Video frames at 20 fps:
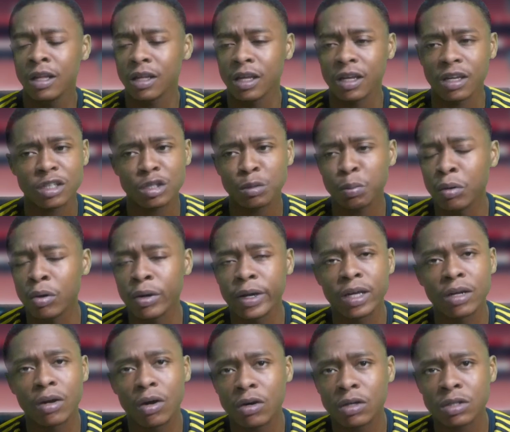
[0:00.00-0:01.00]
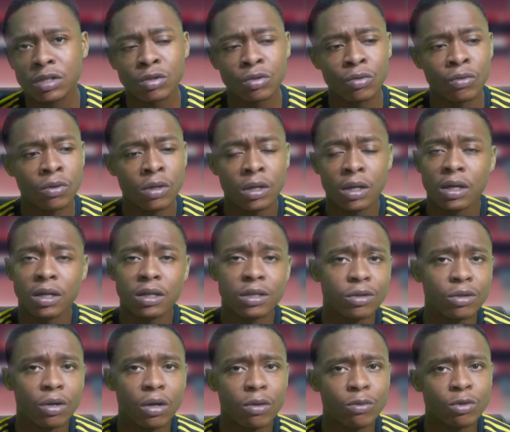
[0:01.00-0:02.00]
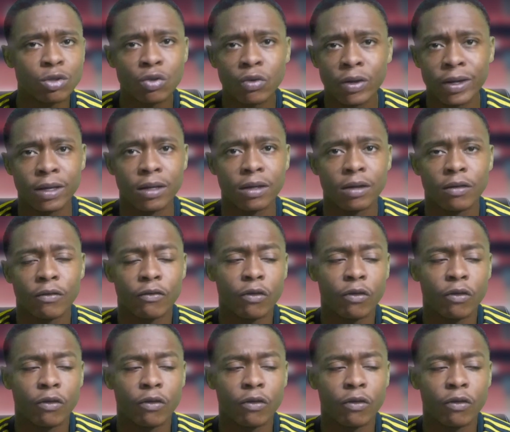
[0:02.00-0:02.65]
They exploited Arsenal. You know, it was great.